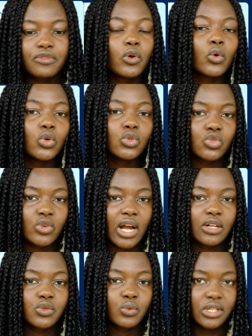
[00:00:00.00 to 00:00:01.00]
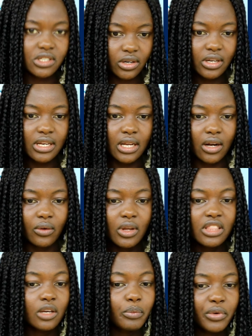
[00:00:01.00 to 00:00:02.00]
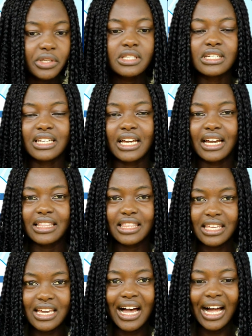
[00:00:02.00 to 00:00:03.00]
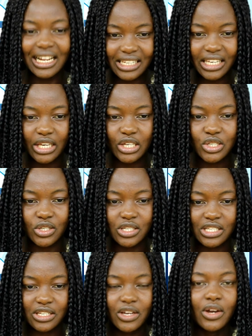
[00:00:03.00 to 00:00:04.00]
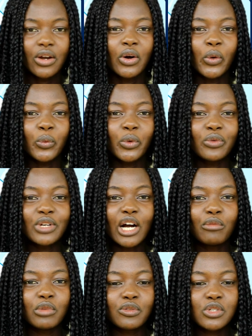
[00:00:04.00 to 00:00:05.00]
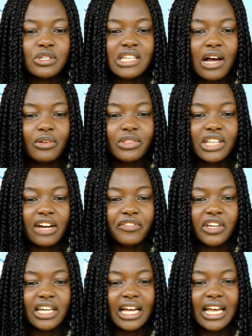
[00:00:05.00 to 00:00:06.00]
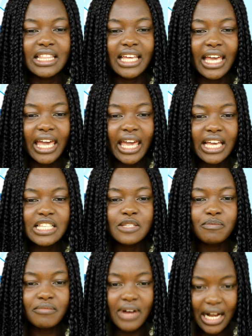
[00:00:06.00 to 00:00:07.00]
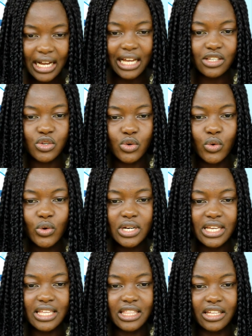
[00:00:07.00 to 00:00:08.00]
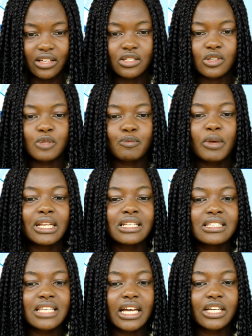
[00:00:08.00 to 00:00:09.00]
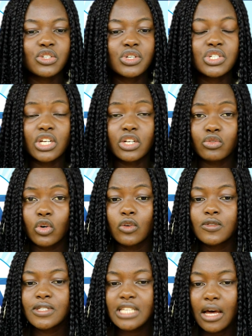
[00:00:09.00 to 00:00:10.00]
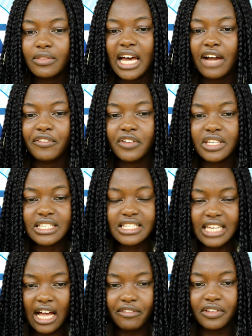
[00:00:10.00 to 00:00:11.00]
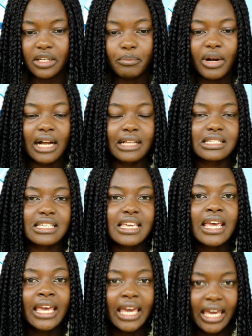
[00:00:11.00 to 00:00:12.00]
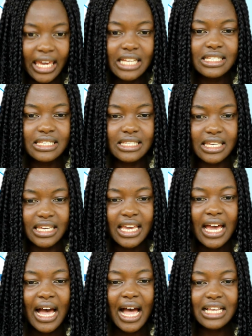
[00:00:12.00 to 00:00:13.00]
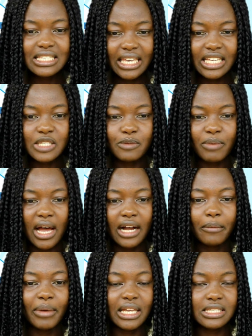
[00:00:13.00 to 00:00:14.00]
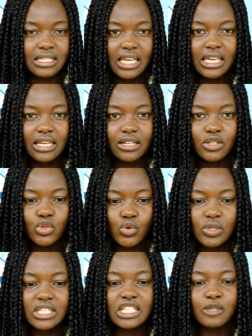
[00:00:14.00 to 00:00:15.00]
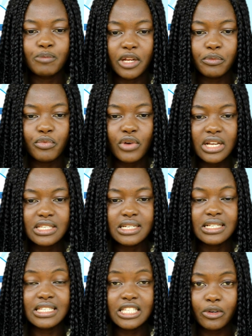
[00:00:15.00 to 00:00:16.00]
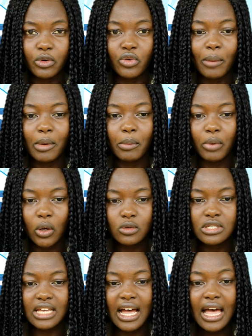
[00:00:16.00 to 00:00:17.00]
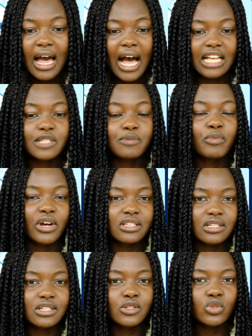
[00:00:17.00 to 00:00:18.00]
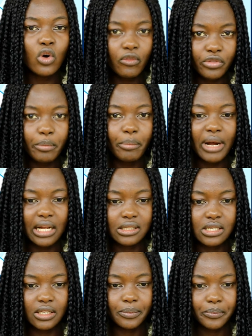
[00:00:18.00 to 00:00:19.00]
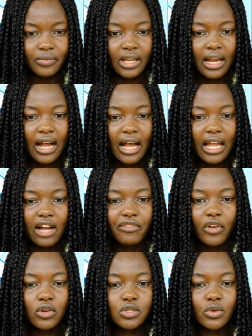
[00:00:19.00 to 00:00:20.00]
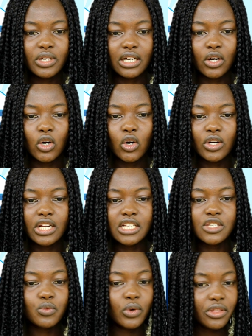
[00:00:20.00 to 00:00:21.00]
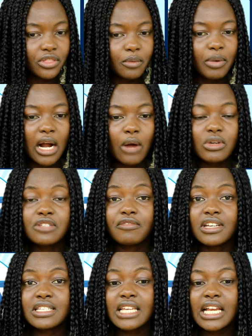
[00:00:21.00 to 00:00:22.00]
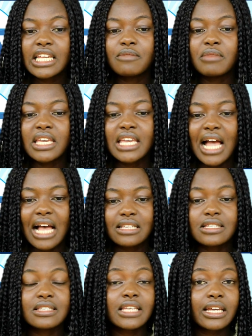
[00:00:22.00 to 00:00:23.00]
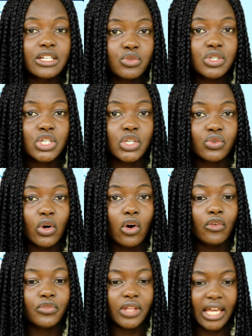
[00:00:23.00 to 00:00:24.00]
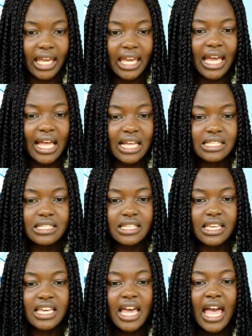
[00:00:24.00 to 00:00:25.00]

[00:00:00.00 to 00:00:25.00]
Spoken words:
for contract were turned down. The priest denied the allegations. We will now move to South Africa, and the ANC Magashule, the suspended Secretary General of South Africa's governing party, ANC, has hit back by seeking to suspend President Cyril Ramaphosa as president of the party. I have also, in accordance with the powers vested in me as the Secretary General of the ANC,